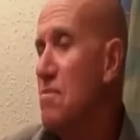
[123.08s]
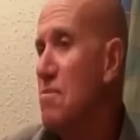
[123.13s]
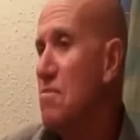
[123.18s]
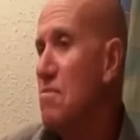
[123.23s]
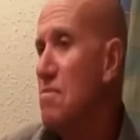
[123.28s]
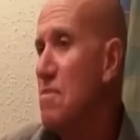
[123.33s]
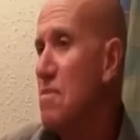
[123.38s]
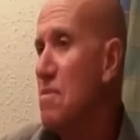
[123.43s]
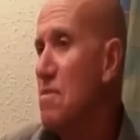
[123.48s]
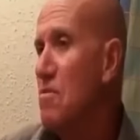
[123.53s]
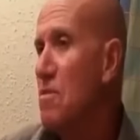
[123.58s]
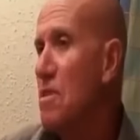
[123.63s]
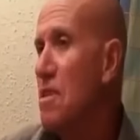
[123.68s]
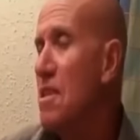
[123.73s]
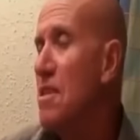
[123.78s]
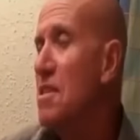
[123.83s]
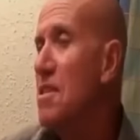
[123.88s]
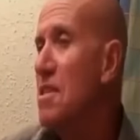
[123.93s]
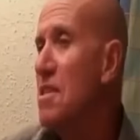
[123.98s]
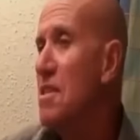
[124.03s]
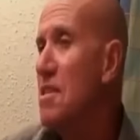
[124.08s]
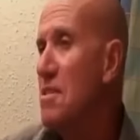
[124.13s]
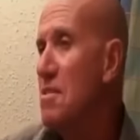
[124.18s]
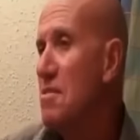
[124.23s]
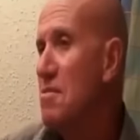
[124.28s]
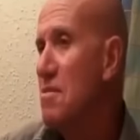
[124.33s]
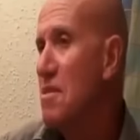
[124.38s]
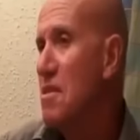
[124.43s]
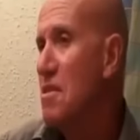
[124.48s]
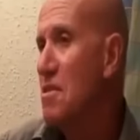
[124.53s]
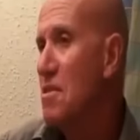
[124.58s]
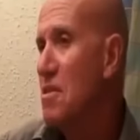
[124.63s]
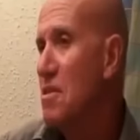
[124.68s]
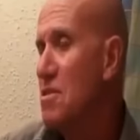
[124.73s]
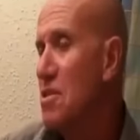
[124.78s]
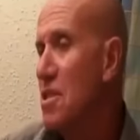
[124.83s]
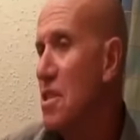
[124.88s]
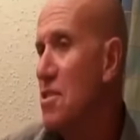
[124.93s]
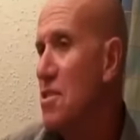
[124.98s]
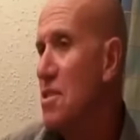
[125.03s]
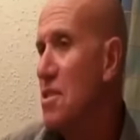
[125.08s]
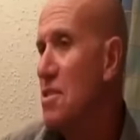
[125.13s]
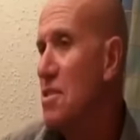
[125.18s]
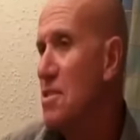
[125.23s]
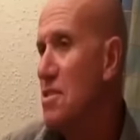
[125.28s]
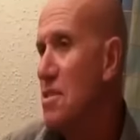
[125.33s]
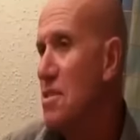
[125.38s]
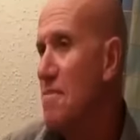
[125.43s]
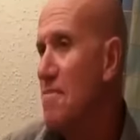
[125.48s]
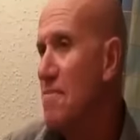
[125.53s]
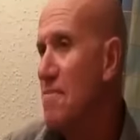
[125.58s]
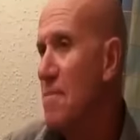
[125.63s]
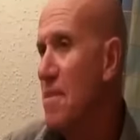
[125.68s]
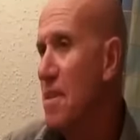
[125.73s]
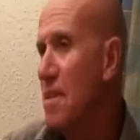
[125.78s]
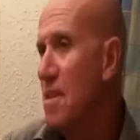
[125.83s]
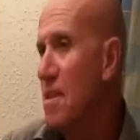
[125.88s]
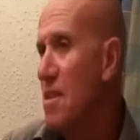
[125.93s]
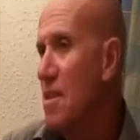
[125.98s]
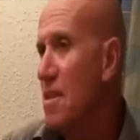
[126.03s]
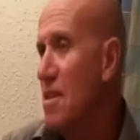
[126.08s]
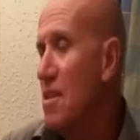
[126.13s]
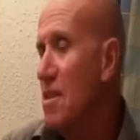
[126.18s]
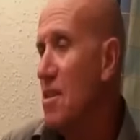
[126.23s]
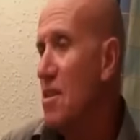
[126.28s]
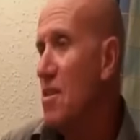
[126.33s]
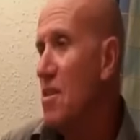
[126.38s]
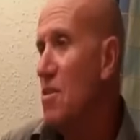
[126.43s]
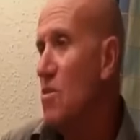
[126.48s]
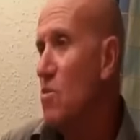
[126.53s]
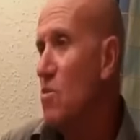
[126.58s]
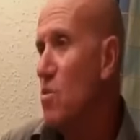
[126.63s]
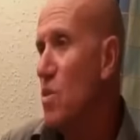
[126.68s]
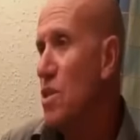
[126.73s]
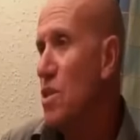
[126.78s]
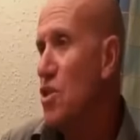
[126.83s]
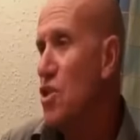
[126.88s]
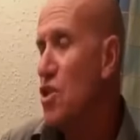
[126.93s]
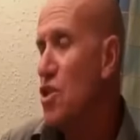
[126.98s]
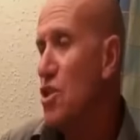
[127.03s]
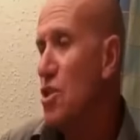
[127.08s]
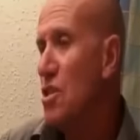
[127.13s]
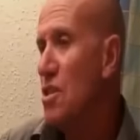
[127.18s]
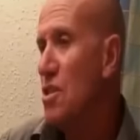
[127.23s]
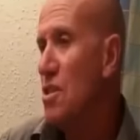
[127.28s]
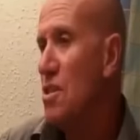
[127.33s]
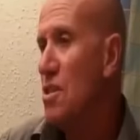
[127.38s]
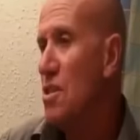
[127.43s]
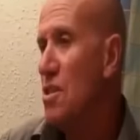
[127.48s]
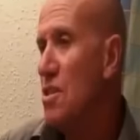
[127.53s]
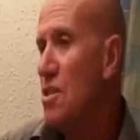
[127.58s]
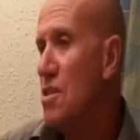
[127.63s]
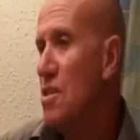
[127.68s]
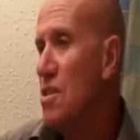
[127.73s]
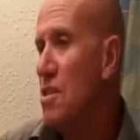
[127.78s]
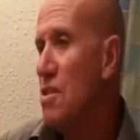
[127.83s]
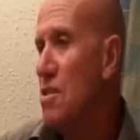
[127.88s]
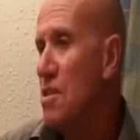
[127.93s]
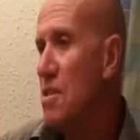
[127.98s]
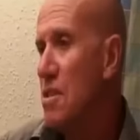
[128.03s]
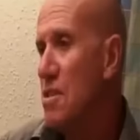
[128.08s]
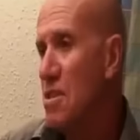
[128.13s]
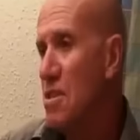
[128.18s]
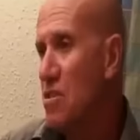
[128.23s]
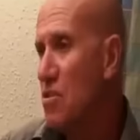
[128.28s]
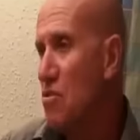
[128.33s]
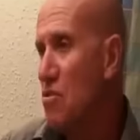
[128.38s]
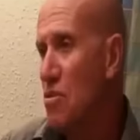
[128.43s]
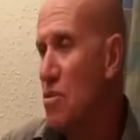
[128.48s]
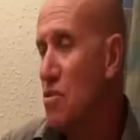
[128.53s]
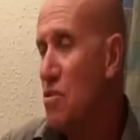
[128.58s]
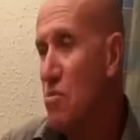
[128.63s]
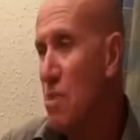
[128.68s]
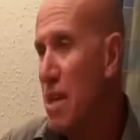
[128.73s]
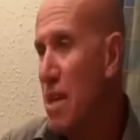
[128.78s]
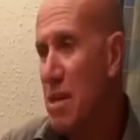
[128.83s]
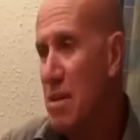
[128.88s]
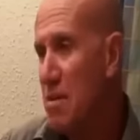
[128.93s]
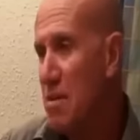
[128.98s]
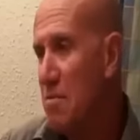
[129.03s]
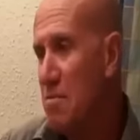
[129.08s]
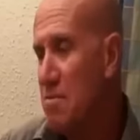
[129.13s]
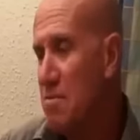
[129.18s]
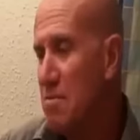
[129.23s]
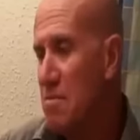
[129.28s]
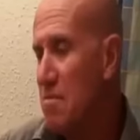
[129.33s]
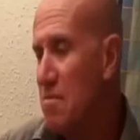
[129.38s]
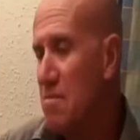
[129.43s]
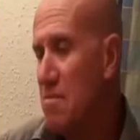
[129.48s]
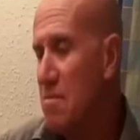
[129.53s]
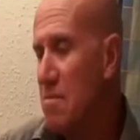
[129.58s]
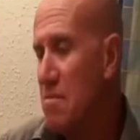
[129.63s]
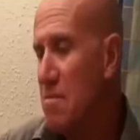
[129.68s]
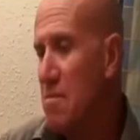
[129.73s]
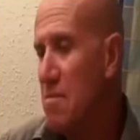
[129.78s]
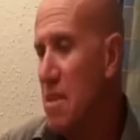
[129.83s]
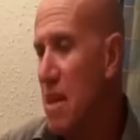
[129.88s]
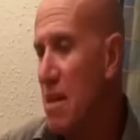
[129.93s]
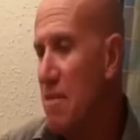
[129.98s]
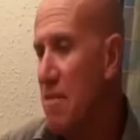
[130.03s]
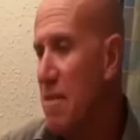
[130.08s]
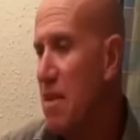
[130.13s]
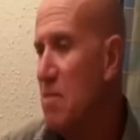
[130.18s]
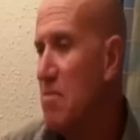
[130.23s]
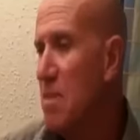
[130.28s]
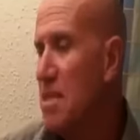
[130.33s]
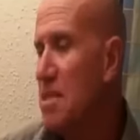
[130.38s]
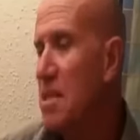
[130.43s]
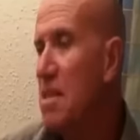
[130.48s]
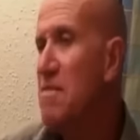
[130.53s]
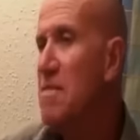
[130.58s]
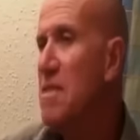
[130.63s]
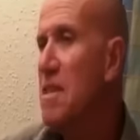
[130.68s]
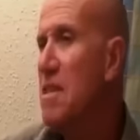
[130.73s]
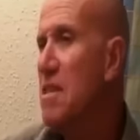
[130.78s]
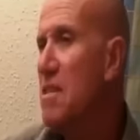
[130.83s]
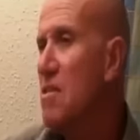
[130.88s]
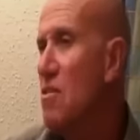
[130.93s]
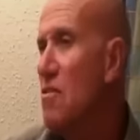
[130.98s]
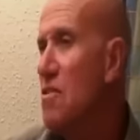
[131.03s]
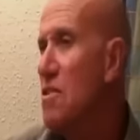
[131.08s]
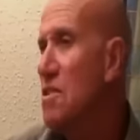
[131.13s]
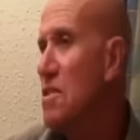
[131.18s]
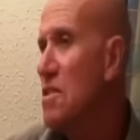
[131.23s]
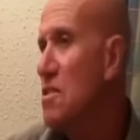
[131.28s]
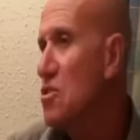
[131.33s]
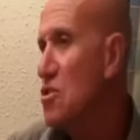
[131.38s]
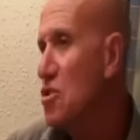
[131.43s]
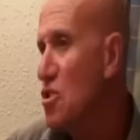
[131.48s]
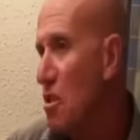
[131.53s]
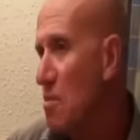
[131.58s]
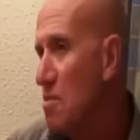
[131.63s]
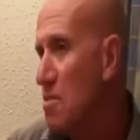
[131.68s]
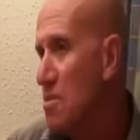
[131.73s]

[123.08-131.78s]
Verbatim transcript: to do a career in, in the construction industry, which uh, in, in a curious way, I found myself taking overseas